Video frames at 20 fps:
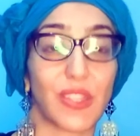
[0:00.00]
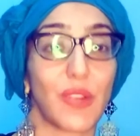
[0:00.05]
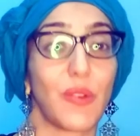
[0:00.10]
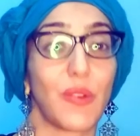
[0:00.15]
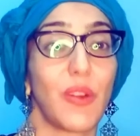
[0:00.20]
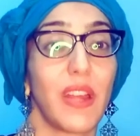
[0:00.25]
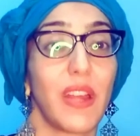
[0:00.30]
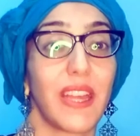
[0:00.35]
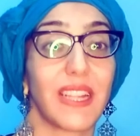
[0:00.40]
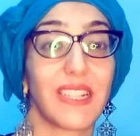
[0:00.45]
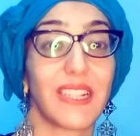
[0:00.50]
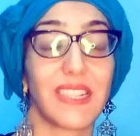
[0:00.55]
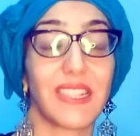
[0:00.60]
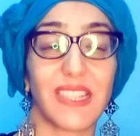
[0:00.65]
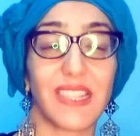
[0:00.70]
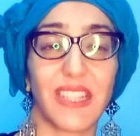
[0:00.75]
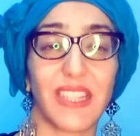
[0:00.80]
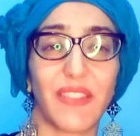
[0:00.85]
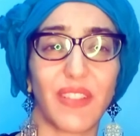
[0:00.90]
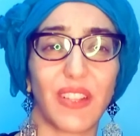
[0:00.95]
So
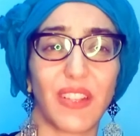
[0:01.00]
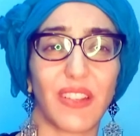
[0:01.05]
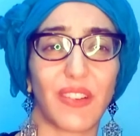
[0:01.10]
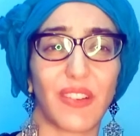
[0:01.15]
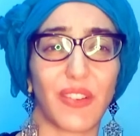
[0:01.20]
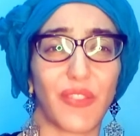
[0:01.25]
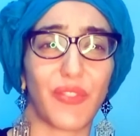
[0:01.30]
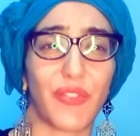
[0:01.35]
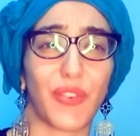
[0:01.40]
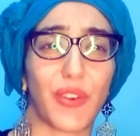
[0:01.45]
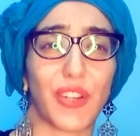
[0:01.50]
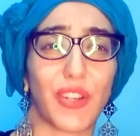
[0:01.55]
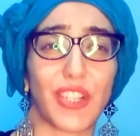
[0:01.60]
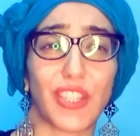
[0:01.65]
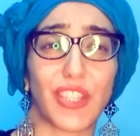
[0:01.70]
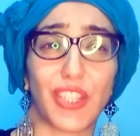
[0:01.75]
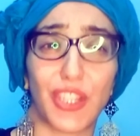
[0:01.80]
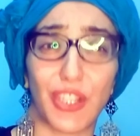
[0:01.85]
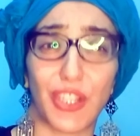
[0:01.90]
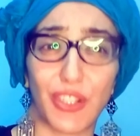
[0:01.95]
this is even good for
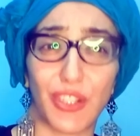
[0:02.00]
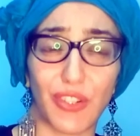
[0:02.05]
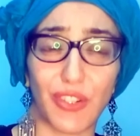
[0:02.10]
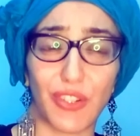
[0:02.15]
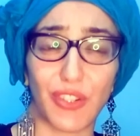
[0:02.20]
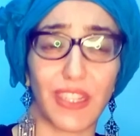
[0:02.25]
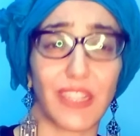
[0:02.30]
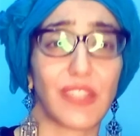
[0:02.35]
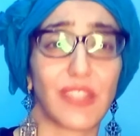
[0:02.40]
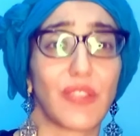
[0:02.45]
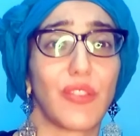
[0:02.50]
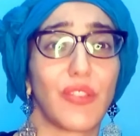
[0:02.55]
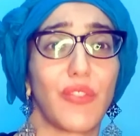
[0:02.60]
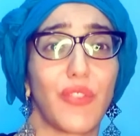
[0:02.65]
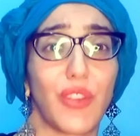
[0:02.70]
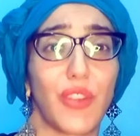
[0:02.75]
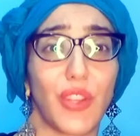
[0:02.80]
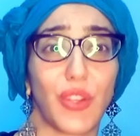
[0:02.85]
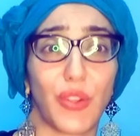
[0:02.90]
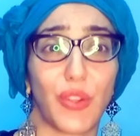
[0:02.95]
children, it's good
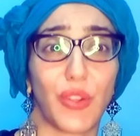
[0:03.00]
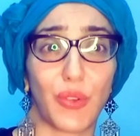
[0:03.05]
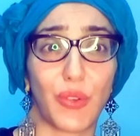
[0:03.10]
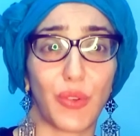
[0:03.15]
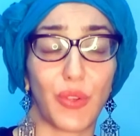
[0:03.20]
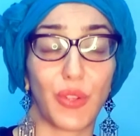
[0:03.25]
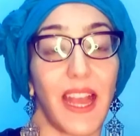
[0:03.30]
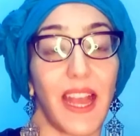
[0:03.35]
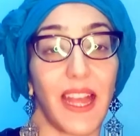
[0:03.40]
for you,